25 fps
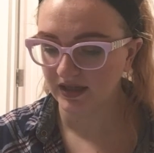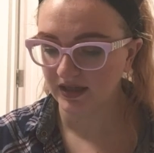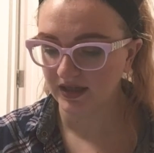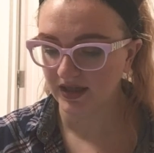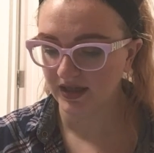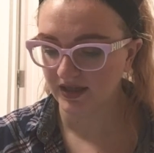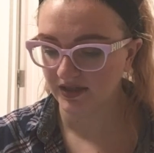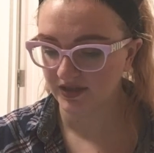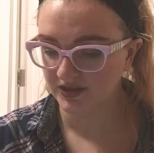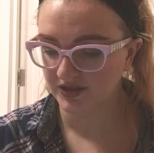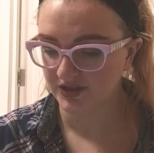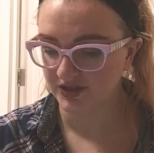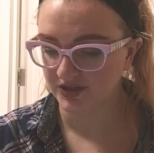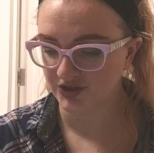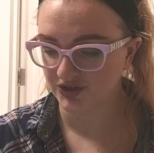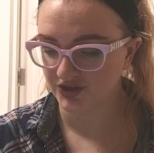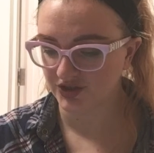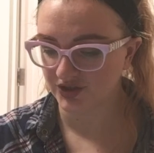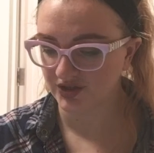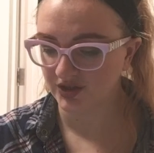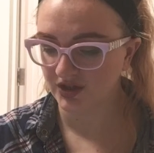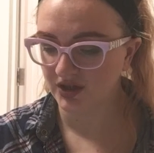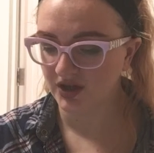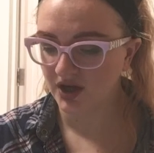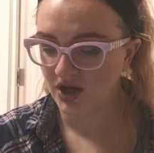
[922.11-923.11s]
In
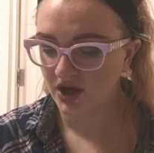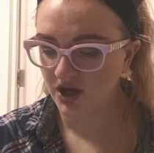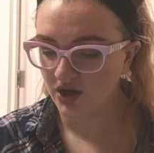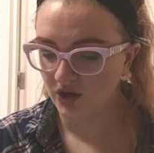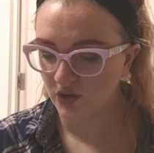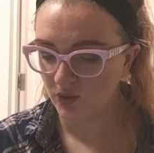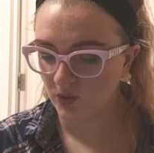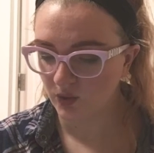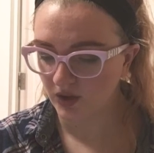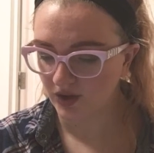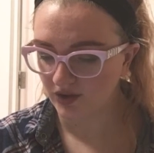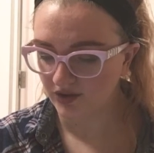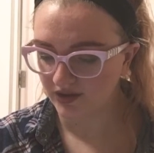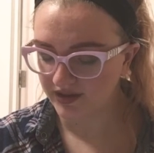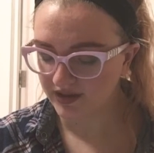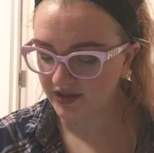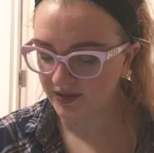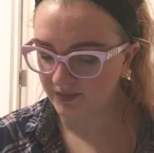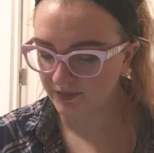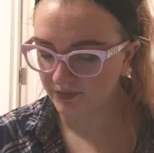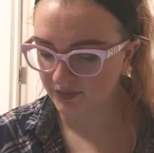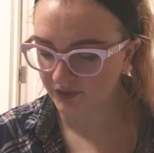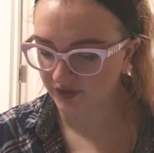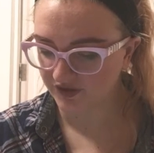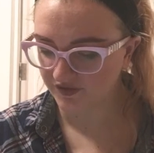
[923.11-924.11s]
addition, quality
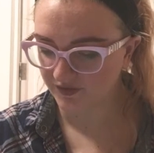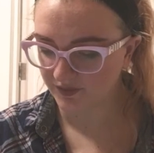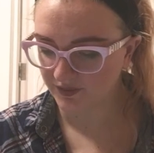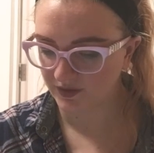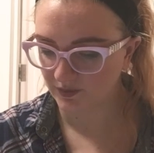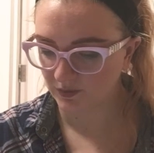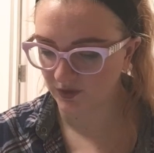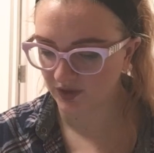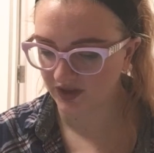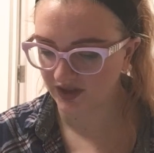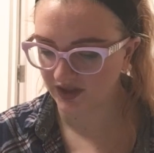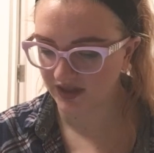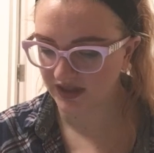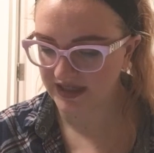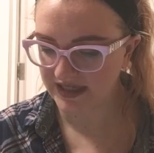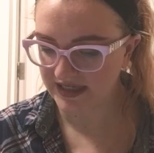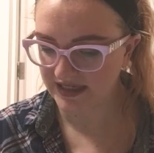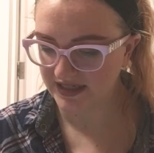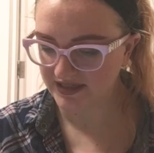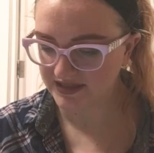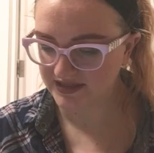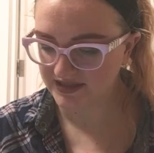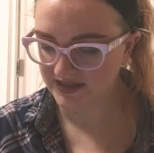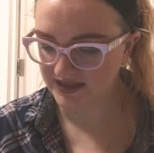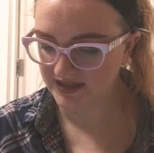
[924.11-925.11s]
improvement work that
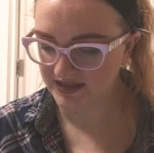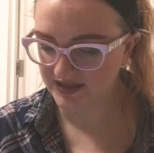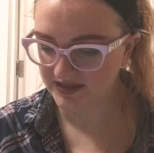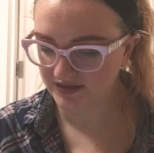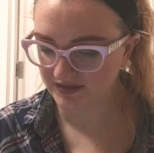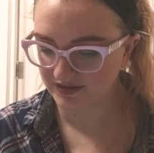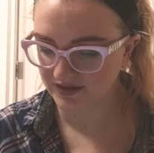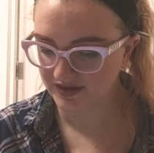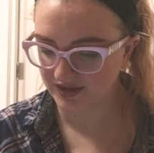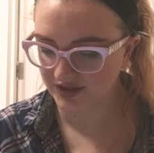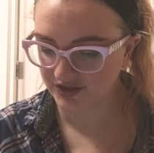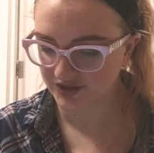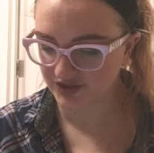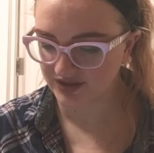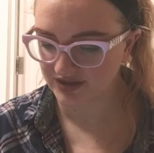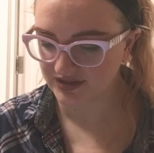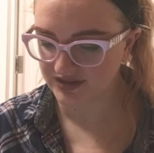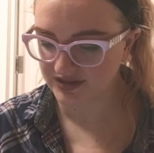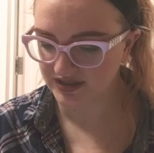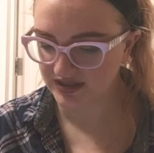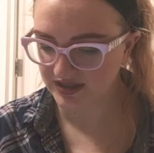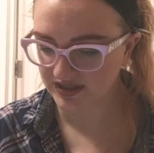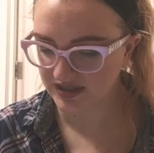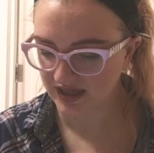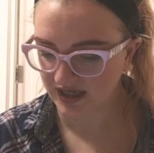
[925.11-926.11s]
assists
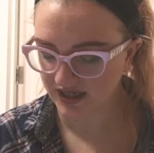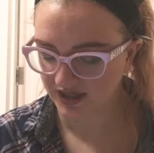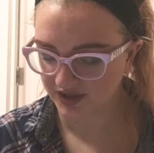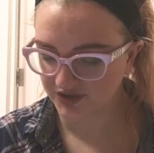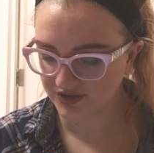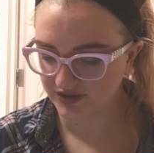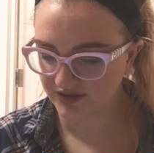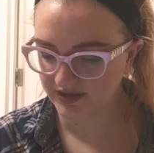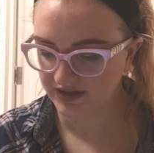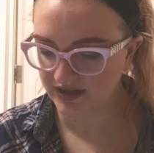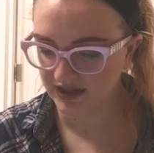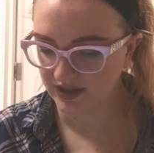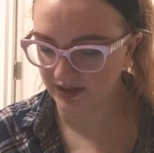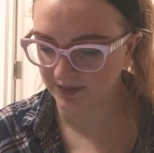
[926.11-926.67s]
clinicians in actually